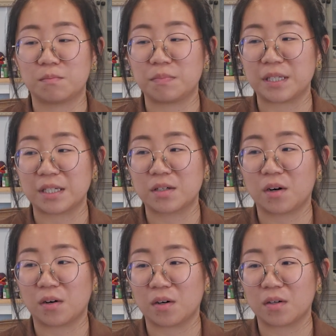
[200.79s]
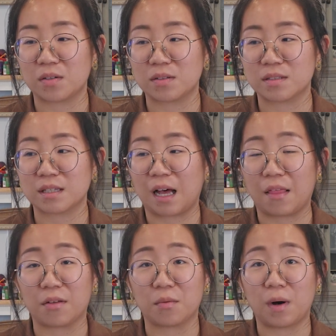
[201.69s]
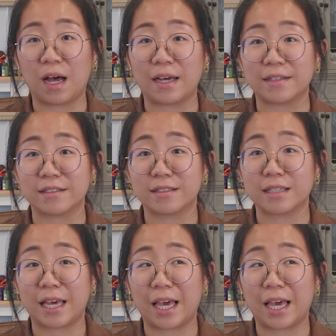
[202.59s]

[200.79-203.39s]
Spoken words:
because otherwise